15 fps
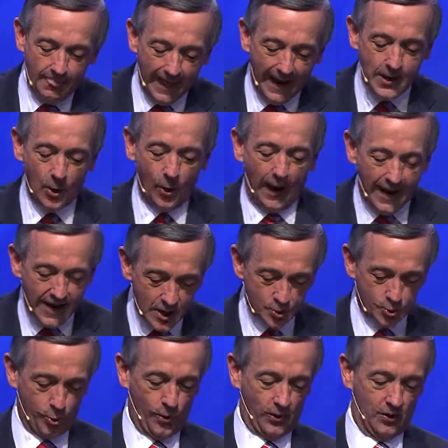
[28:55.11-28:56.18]
they are
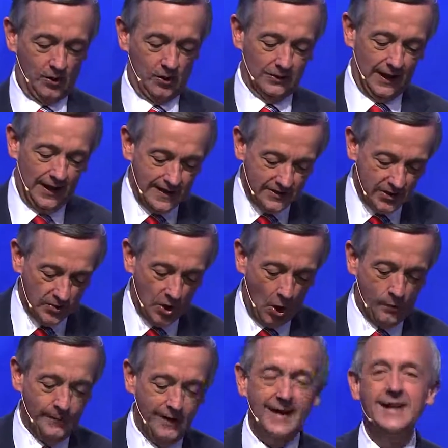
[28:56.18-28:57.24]
integral in
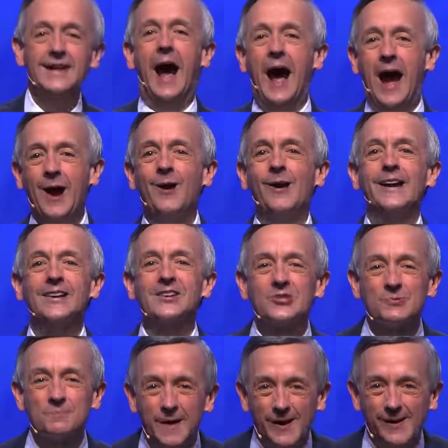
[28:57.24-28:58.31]
determining our
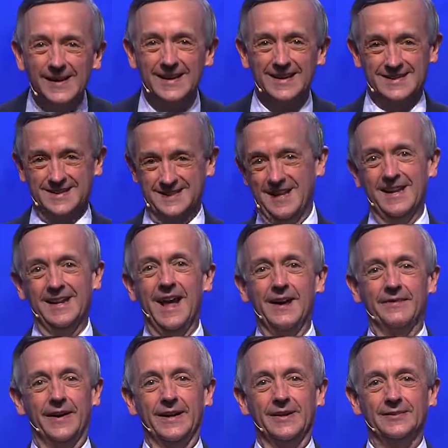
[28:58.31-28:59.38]
experience in
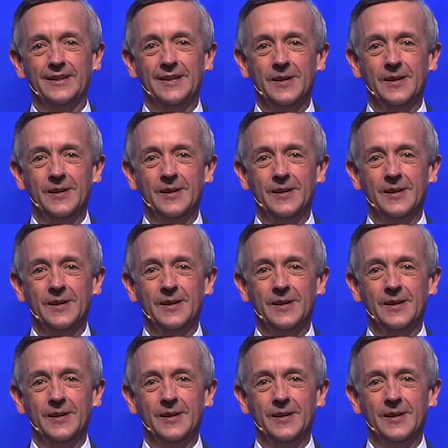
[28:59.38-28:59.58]
heaven.